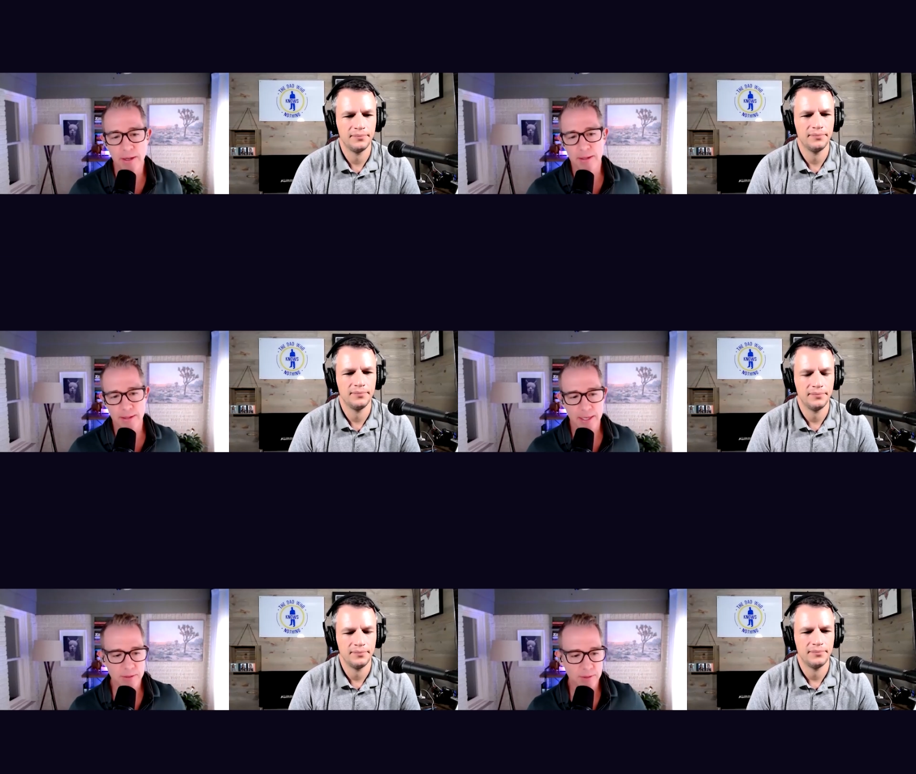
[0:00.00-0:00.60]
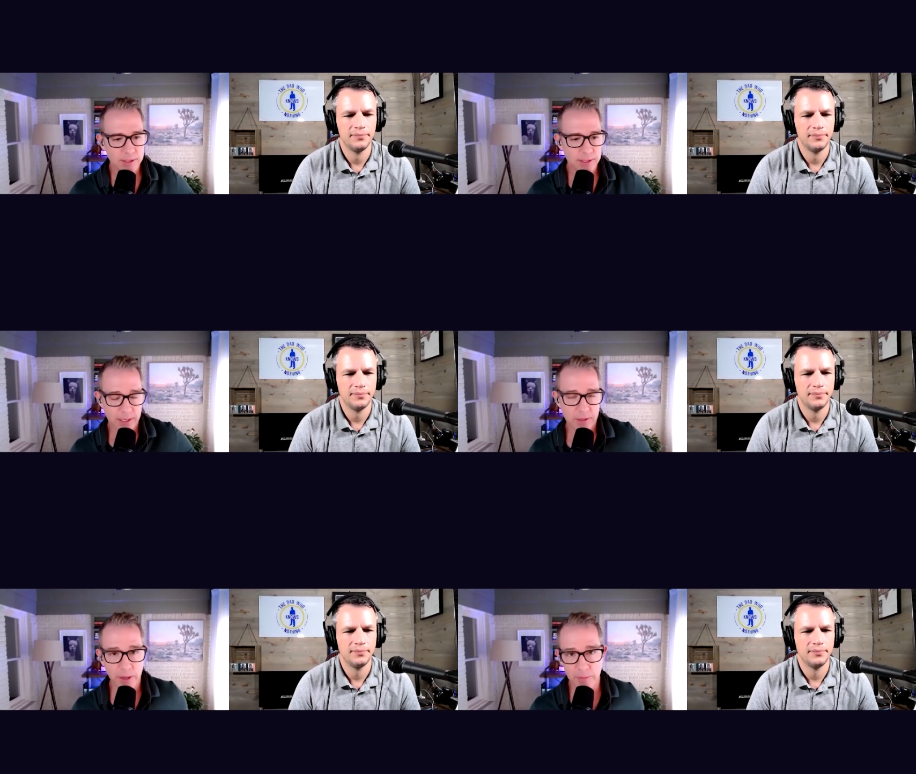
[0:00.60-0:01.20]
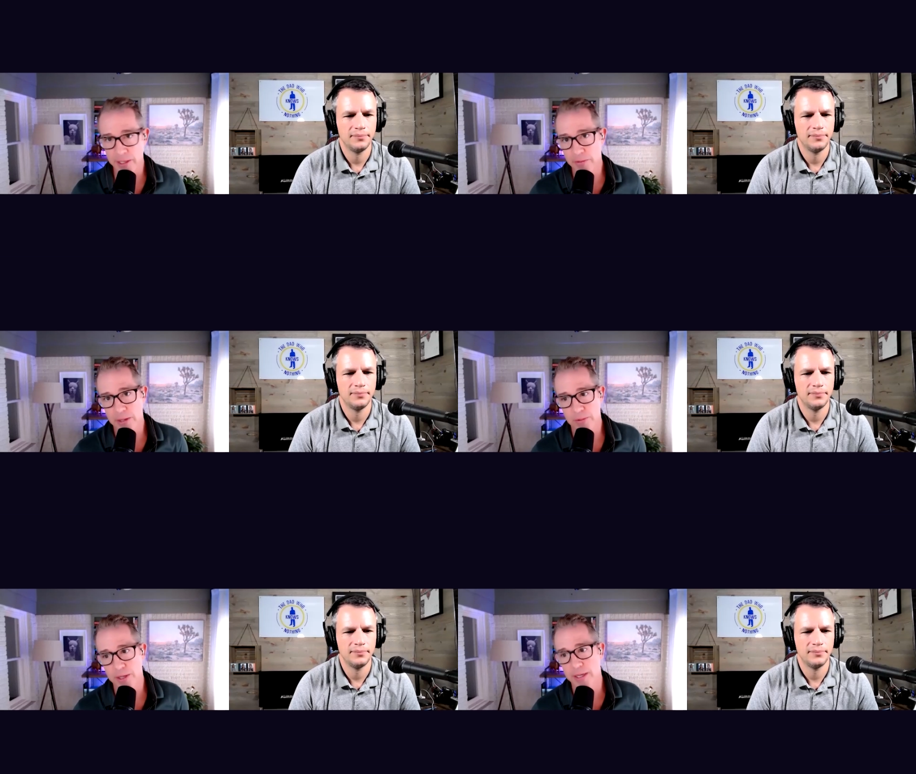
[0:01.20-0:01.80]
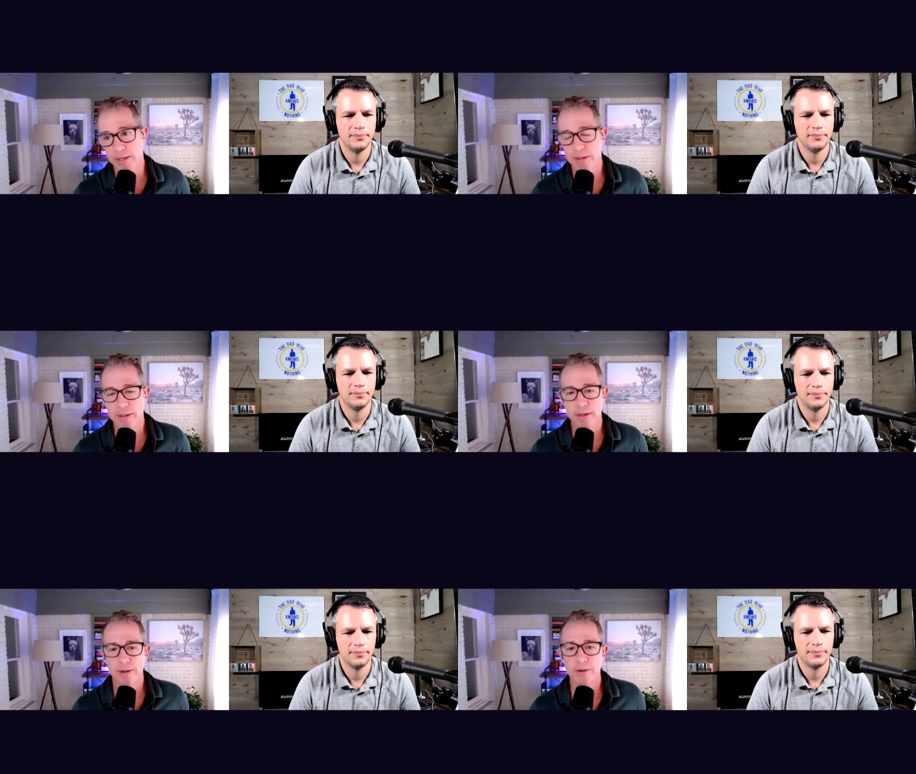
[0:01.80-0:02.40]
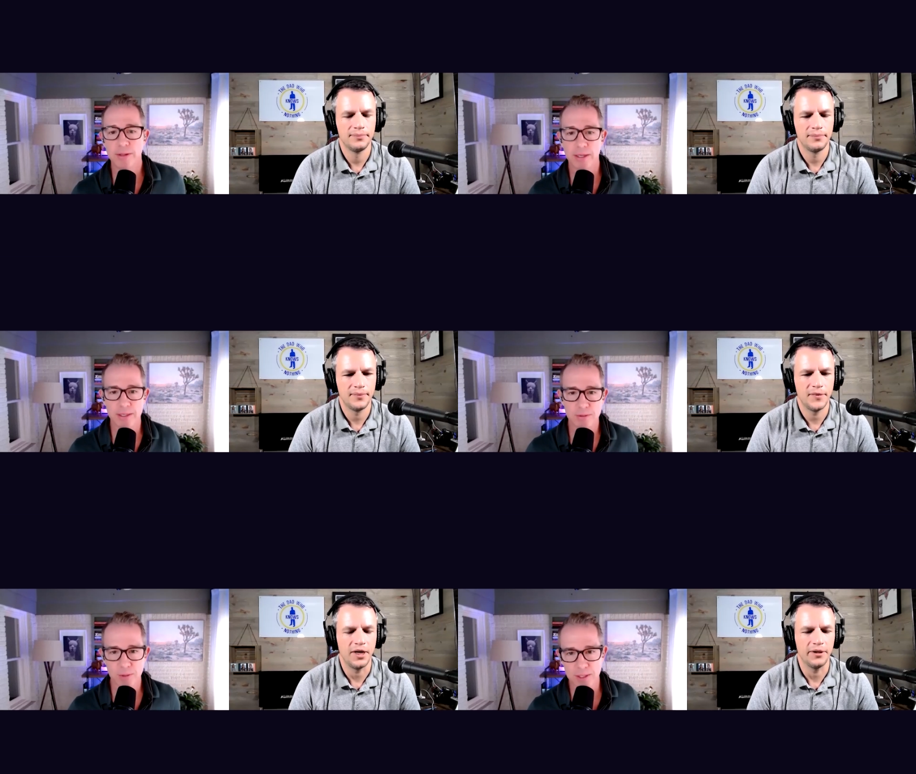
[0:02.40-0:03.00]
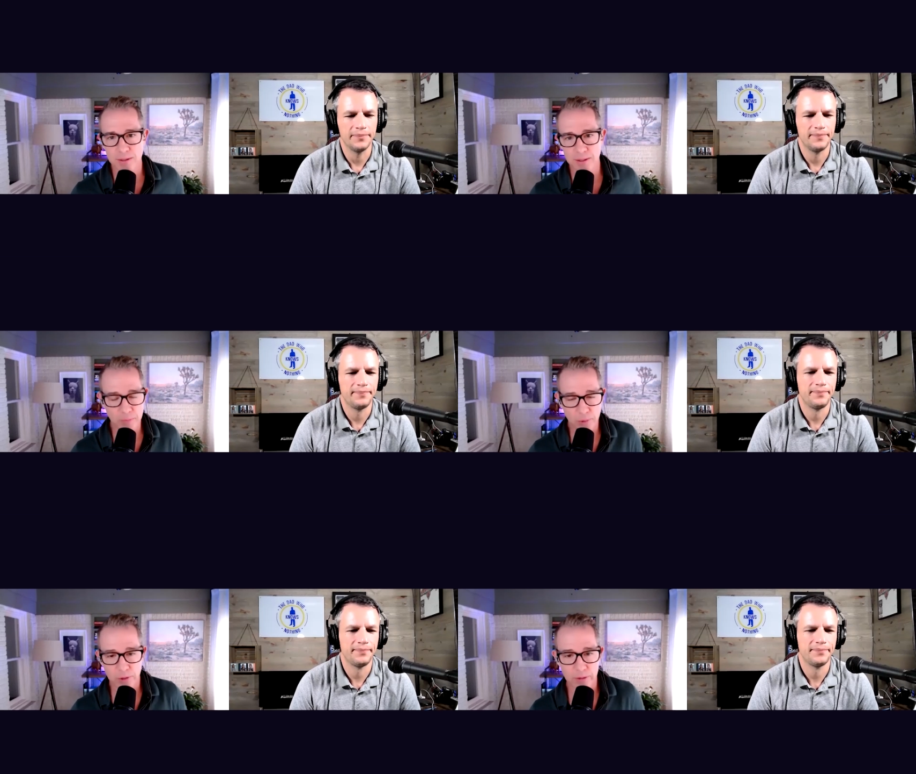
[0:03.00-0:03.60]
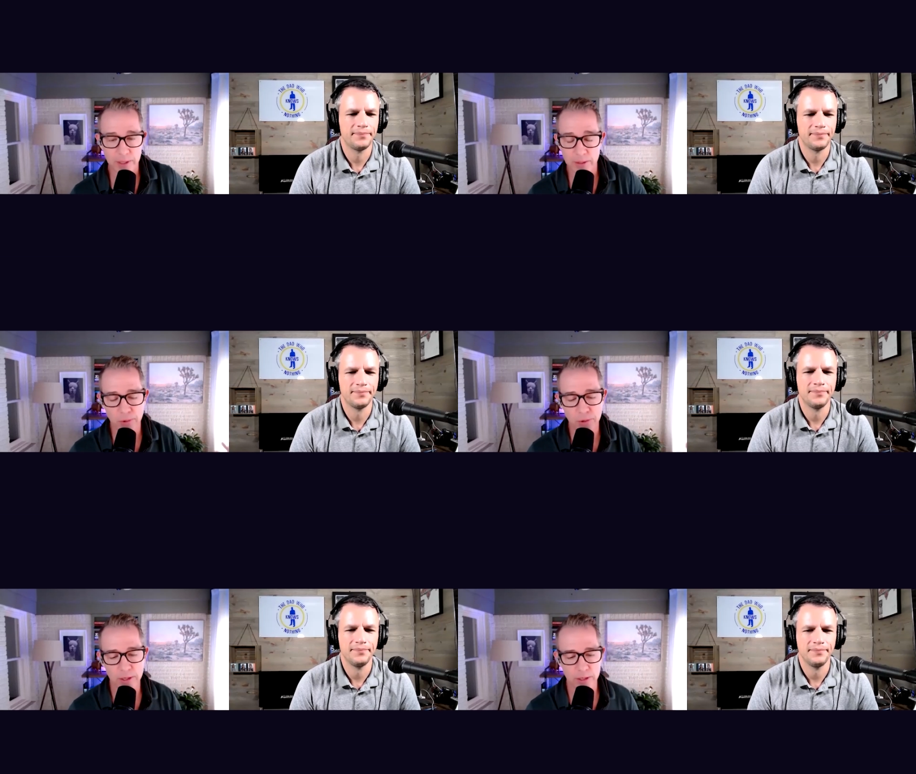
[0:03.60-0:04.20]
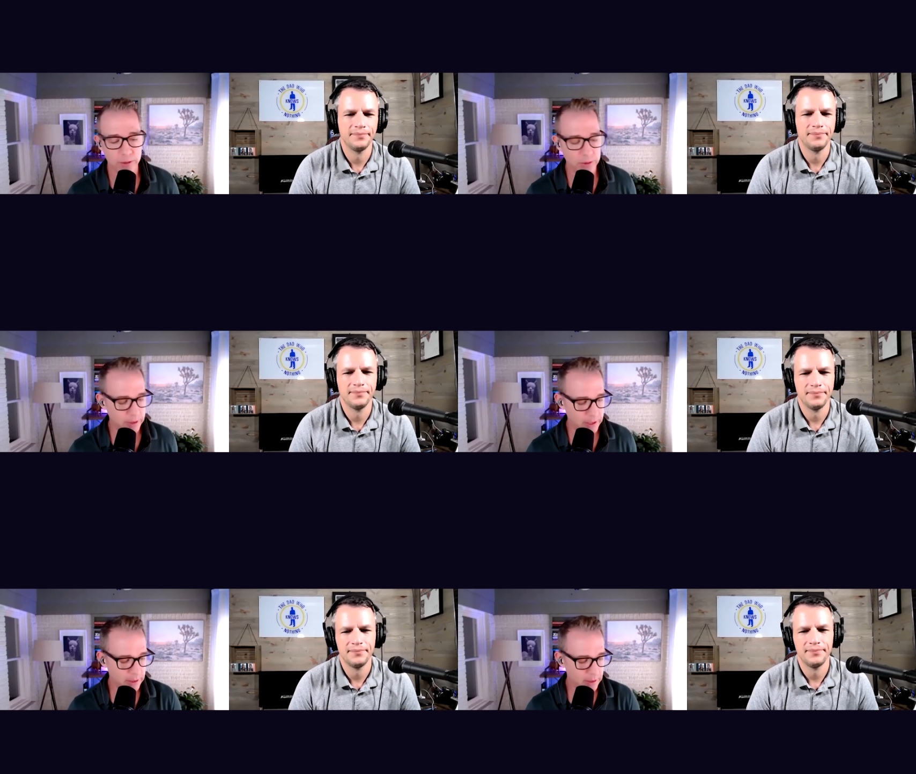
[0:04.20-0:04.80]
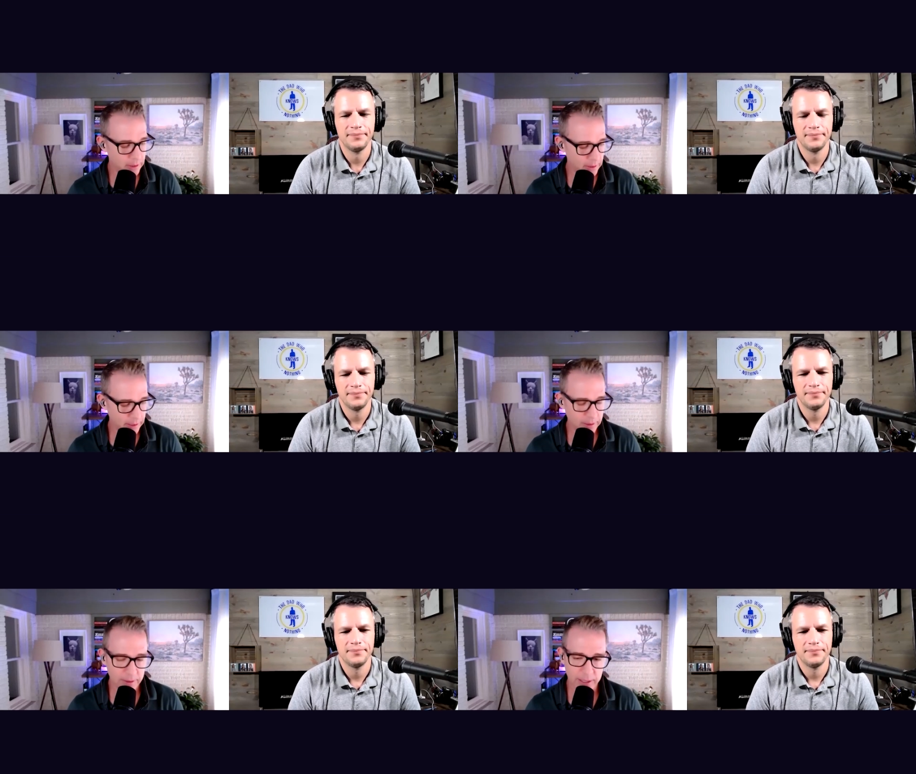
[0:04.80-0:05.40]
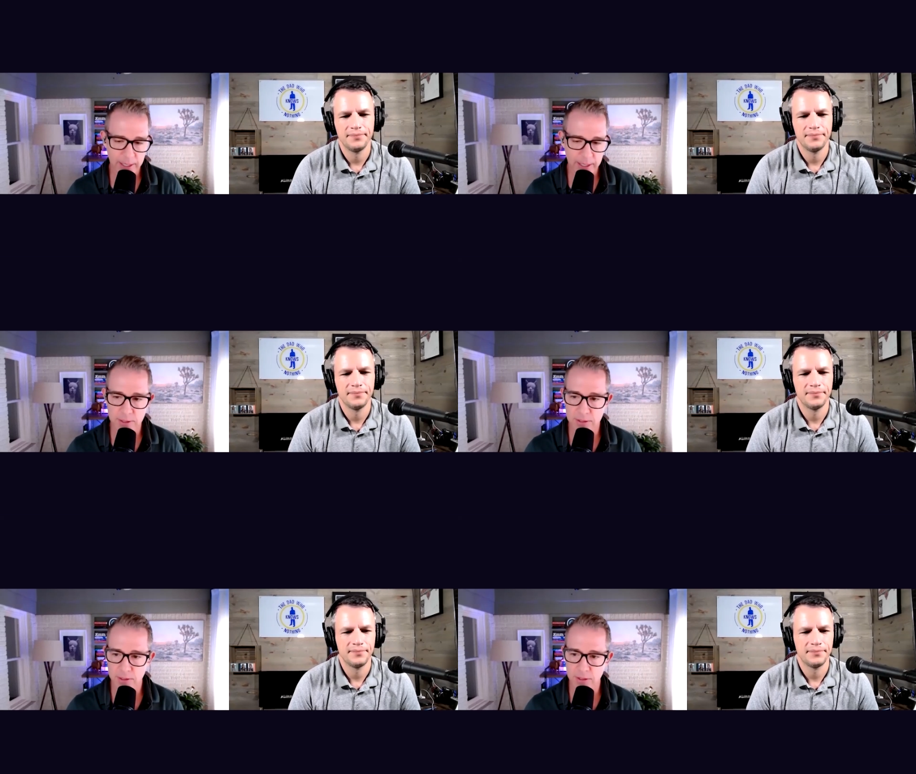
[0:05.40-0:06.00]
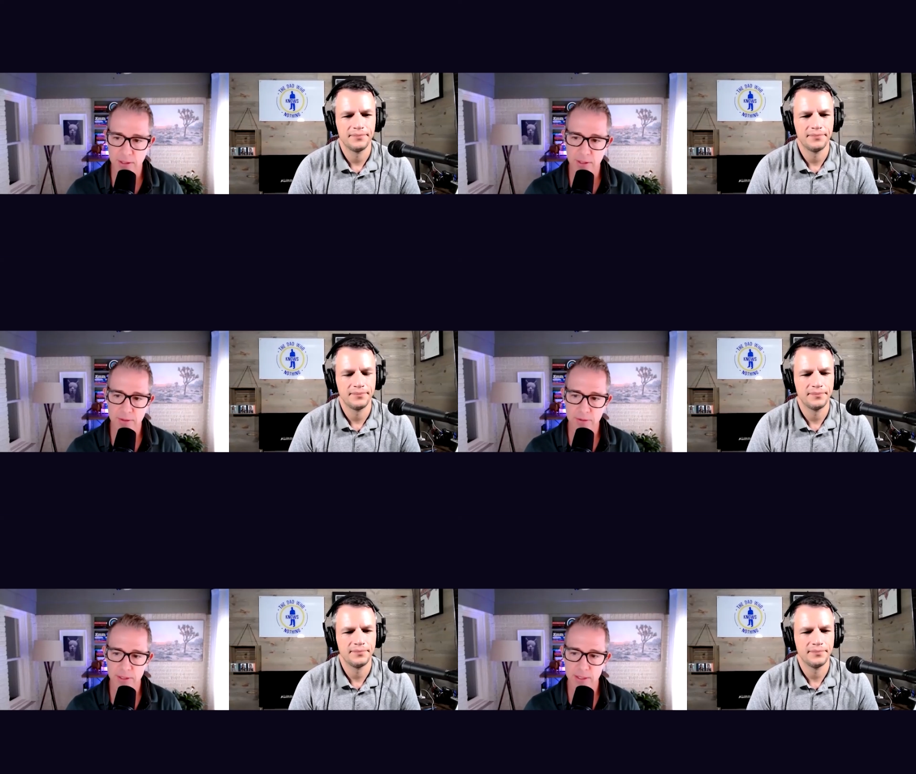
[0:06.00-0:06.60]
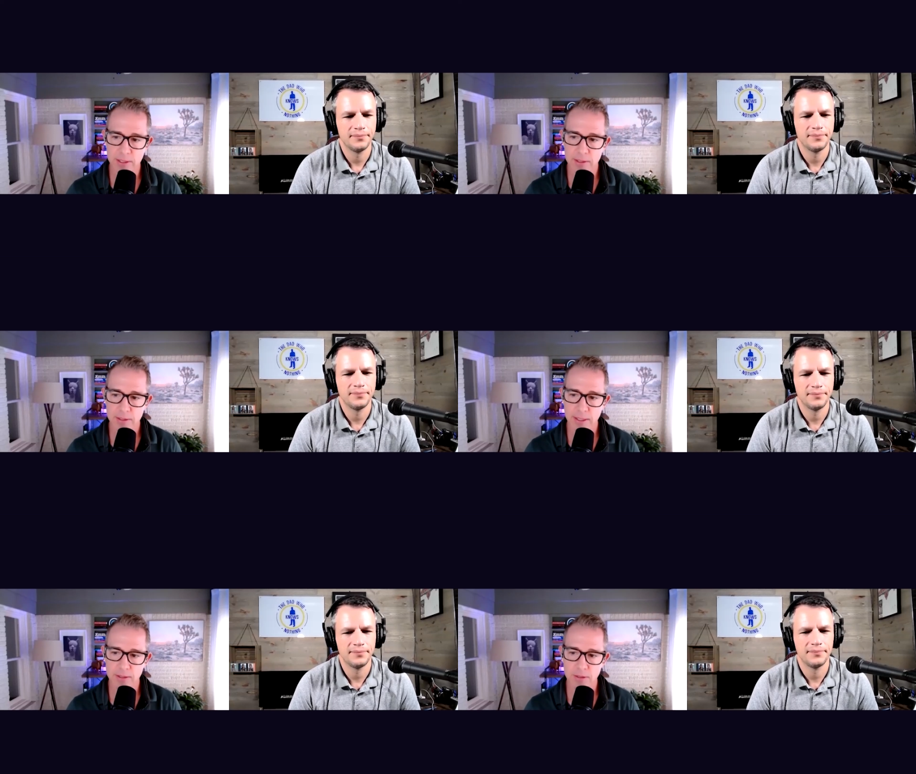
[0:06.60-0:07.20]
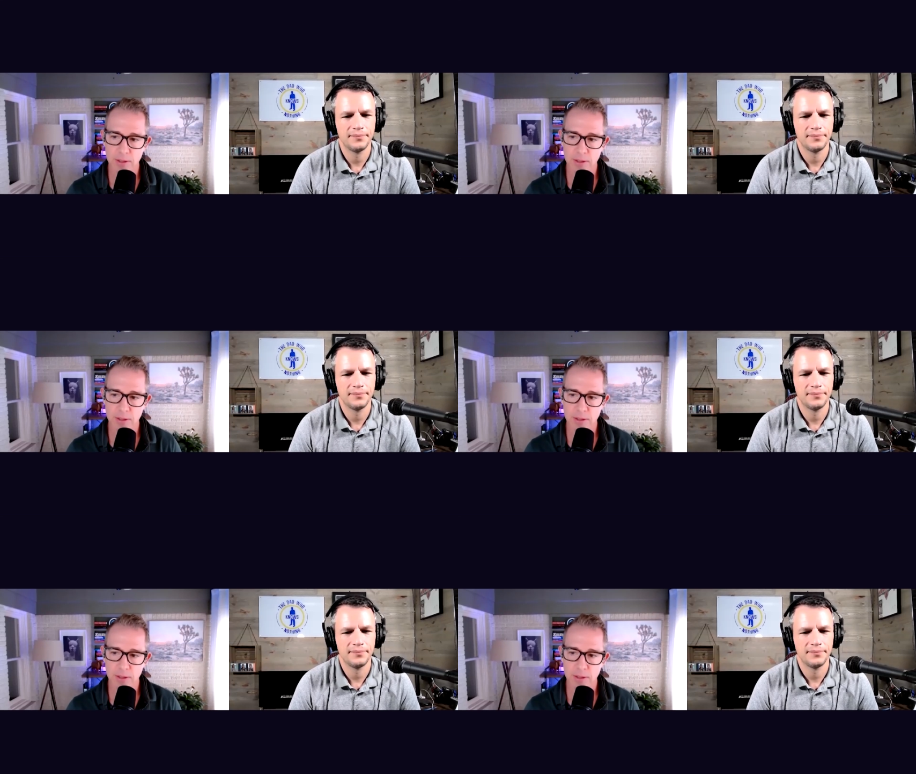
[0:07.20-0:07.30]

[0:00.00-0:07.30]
Speaker 1: the last question like can you help me get what i want you know like is what's yeah. important to me important to you and like our actions are going to really answer